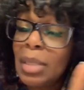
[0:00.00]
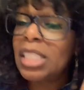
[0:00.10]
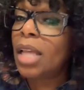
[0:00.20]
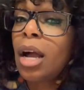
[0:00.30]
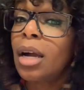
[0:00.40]
a
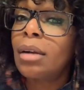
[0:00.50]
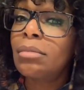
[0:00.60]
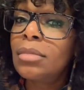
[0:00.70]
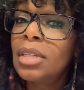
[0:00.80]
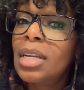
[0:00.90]
sucker
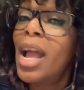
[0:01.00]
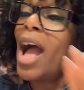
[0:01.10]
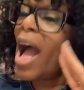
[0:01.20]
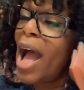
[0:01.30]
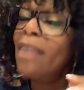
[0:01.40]

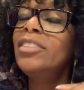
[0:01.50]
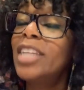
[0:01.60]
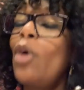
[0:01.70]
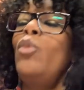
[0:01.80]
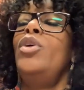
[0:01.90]
i've
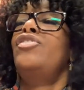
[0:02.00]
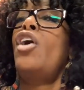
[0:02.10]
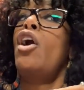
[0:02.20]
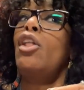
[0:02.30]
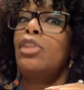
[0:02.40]
dealt with
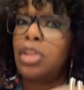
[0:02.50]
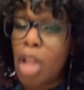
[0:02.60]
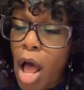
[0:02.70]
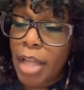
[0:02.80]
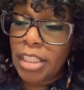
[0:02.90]
a
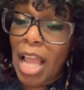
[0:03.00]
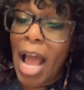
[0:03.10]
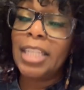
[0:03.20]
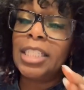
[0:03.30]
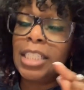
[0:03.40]
lot
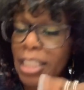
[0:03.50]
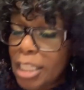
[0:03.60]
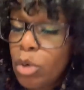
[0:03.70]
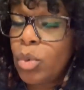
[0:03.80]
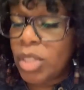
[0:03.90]
i
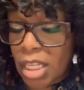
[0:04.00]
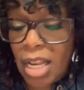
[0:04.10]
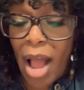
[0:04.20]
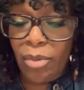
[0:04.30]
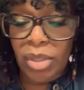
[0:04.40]
deal with a
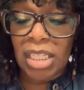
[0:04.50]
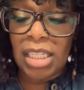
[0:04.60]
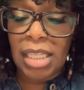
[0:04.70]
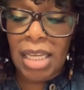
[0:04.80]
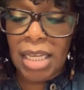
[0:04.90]
lot with
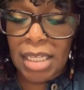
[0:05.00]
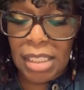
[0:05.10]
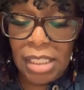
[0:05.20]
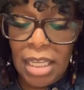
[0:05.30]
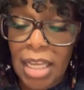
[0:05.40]
these
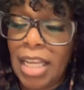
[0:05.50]
kids